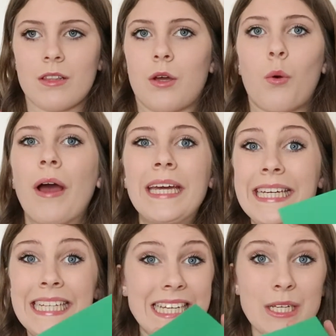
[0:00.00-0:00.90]
quite
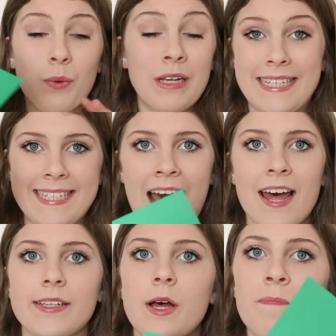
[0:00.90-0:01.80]
easy to
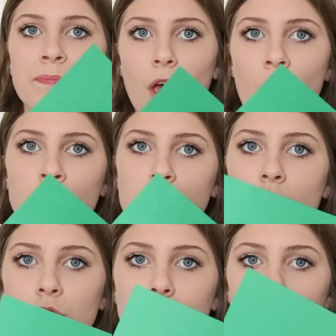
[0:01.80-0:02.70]
understand. So
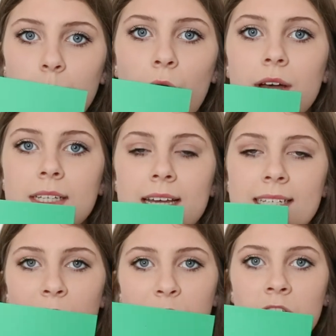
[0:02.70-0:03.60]
you would put a
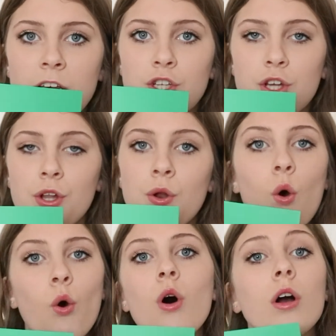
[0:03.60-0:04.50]
definition
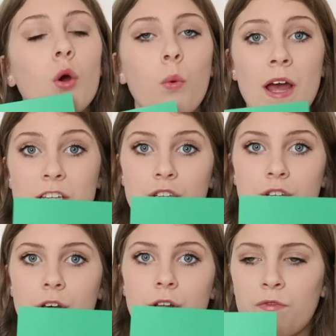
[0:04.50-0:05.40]
or a
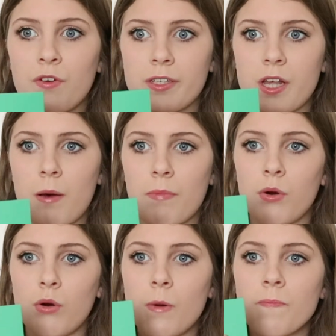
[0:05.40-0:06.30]
question. For
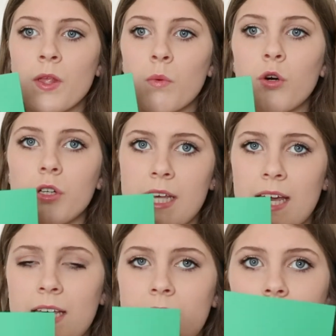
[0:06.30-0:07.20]
example, what
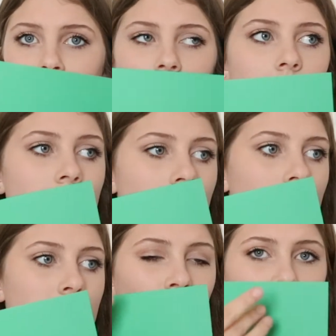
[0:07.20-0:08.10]
is
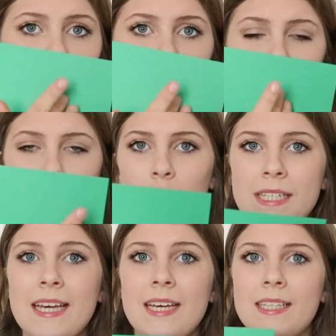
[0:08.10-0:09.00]
an
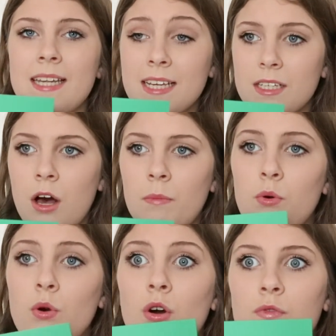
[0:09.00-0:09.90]

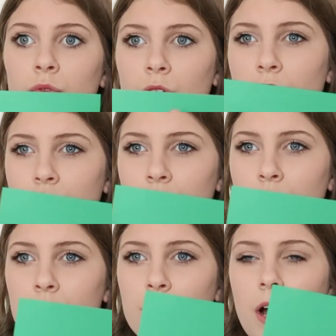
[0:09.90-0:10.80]
example of an
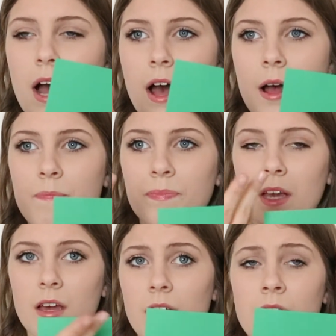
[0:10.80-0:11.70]

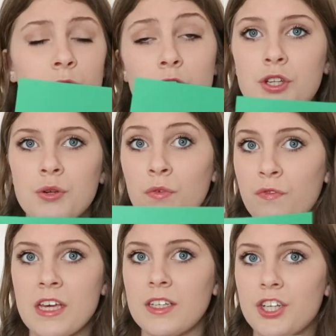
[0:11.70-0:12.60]
erosional
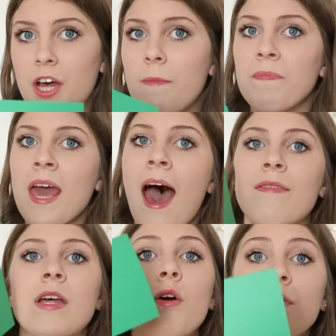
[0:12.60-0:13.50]
feature? And
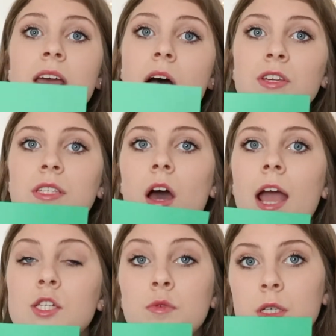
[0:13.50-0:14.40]
then on the other
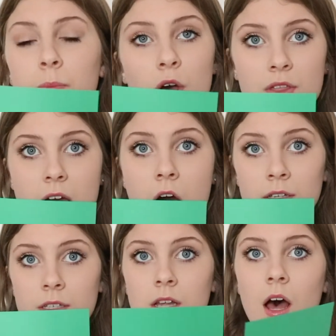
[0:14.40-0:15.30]
side you would put the
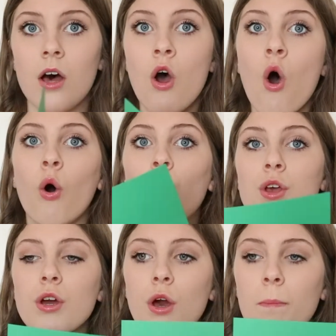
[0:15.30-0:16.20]
answer, or
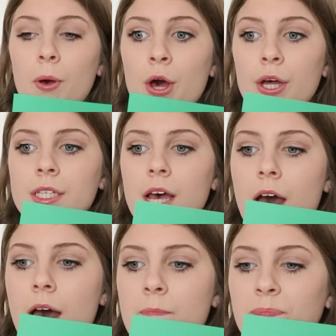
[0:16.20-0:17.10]
you can put
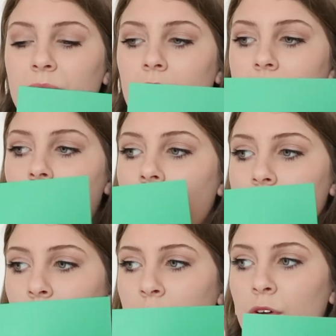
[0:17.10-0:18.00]
a
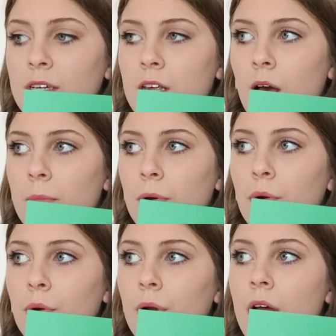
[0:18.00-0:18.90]
title, for
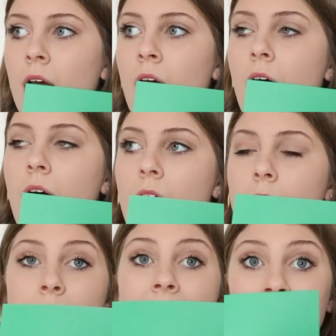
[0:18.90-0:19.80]
example,
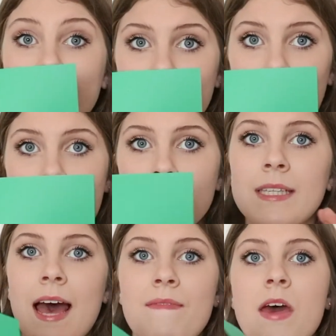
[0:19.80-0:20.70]
enzymes,
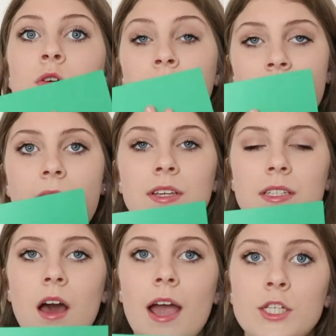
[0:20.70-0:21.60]
and then on the other
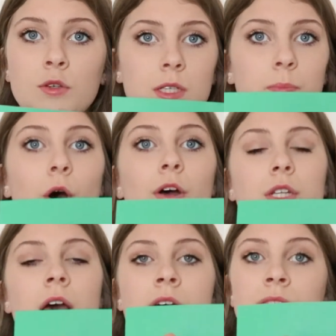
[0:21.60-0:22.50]
side you would
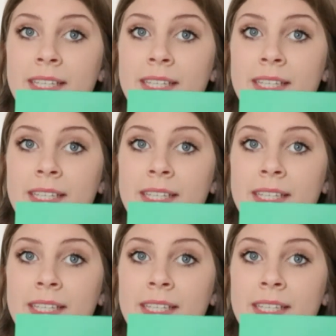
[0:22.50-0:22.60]
put the